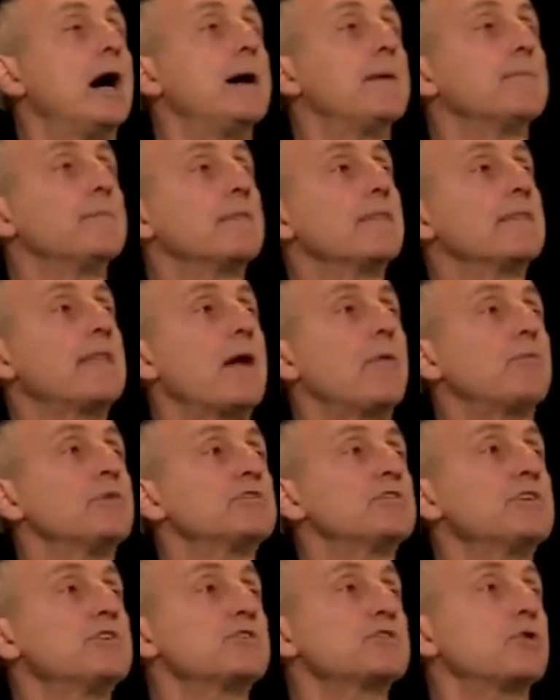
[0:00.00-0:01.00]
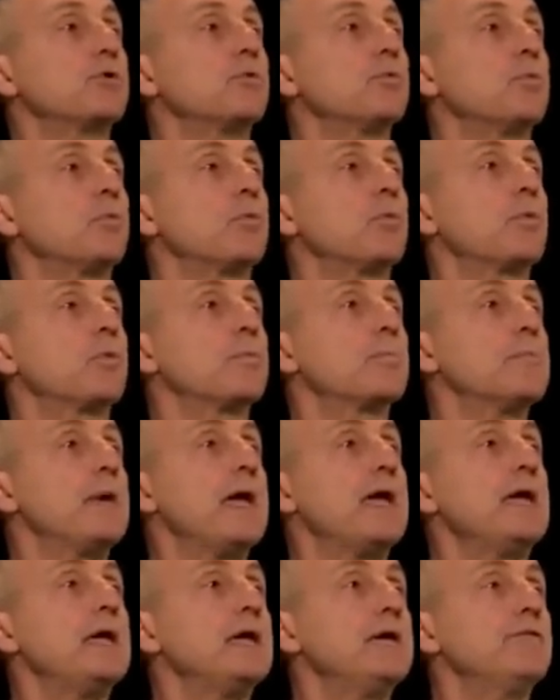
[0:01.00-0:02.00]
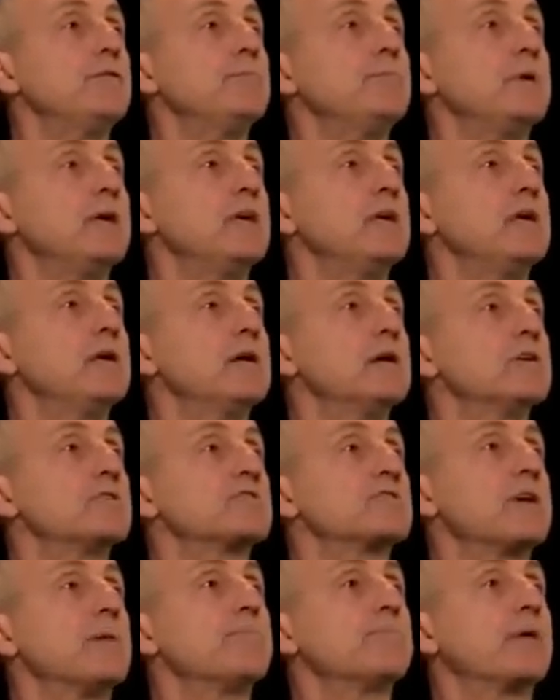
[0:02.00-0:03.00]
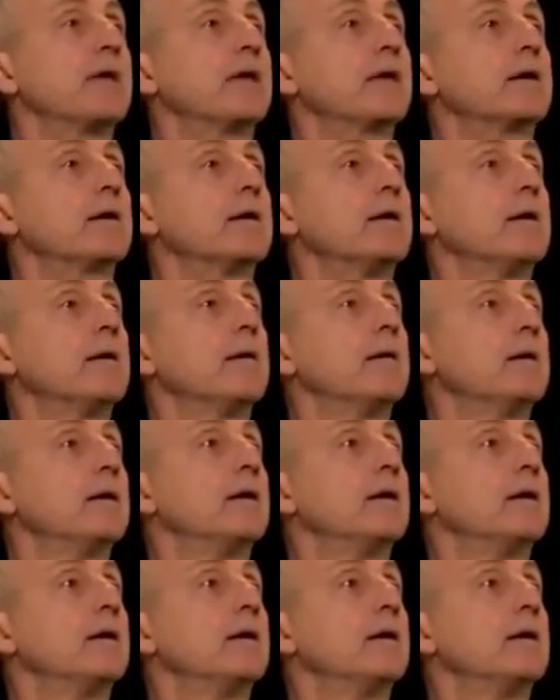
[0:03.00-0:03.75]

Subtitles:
That resistor may even be something